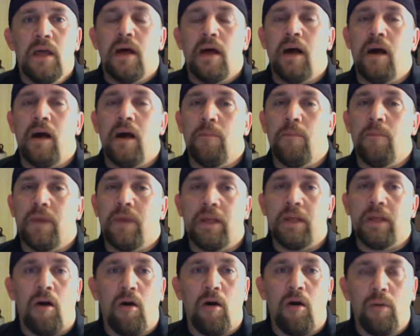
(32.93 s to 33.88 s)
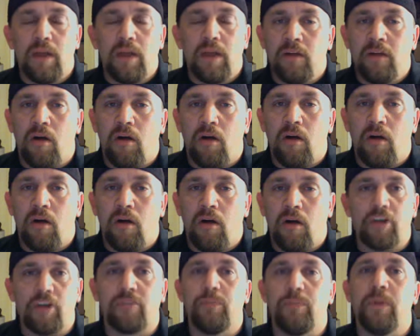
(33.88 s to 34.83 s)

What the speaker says: It all works,